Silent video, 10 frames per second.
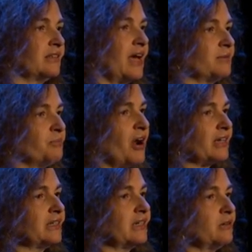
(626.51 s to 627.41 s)
that
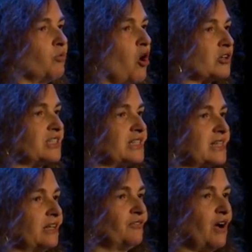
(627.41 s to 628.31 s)
practically walks
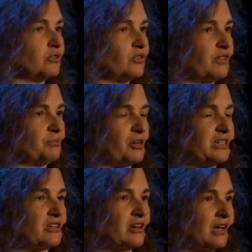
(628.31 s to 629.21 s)
itself out of the
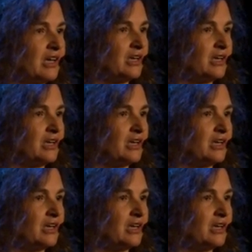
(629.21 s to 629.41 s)
printer.